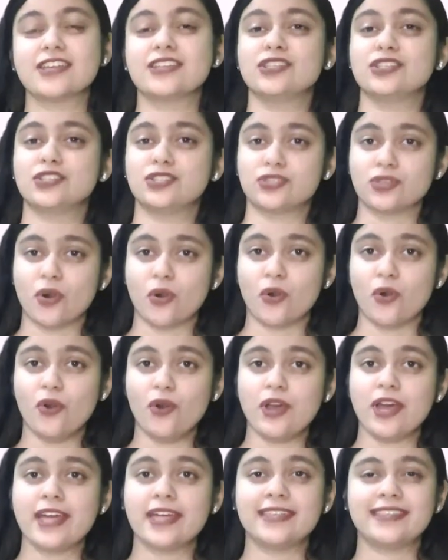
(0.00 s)

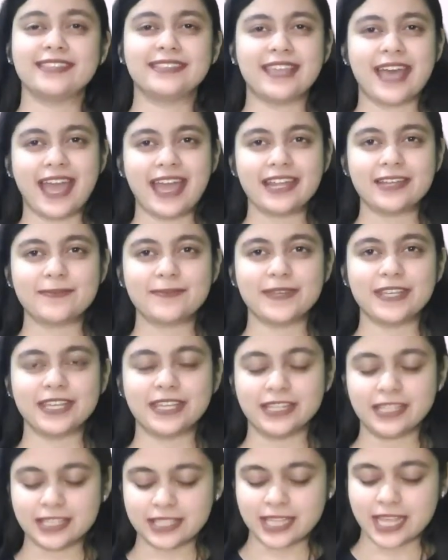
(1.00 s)
So, that
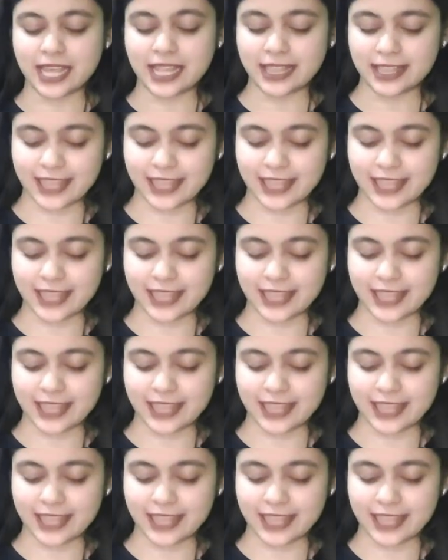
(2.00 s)
means